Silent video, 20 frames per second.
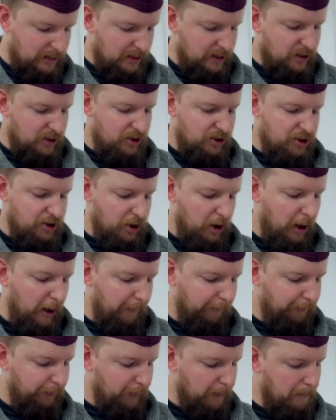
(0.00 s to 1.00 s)
This is
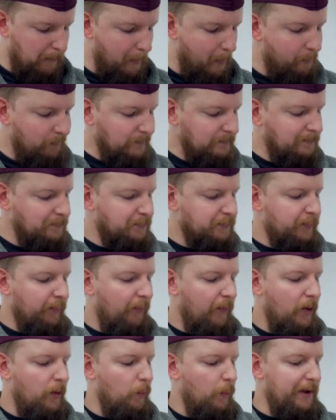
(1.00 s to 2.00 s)
soft.
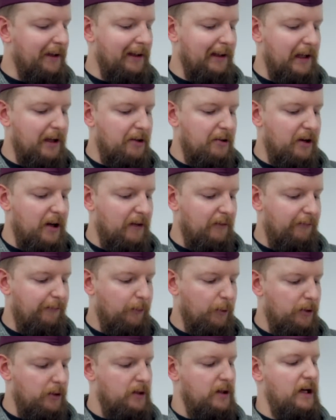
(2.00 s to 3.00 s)
1 letter and
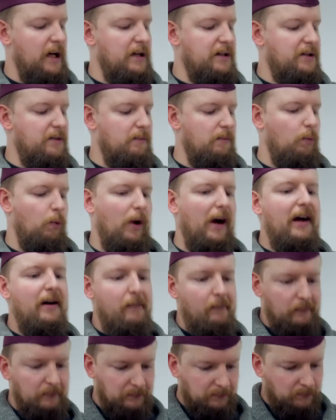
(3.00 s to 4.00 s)
4 custom. What?
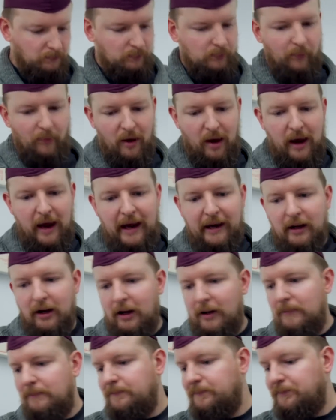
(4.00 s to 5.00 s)
Hang on.